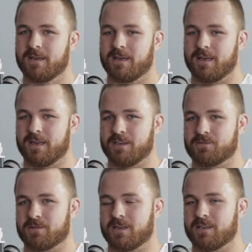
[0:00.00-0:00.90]
and he's
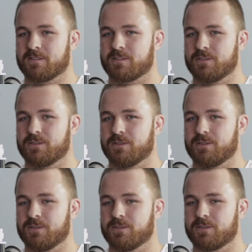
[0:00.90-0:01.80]
really
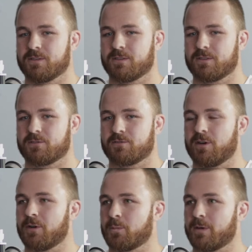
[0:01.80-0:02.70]
into
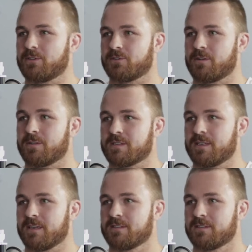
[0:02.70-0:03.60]
growing big trophy
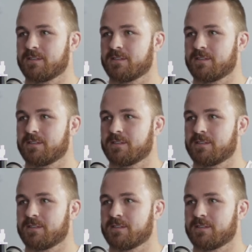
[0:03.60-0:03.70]
stags.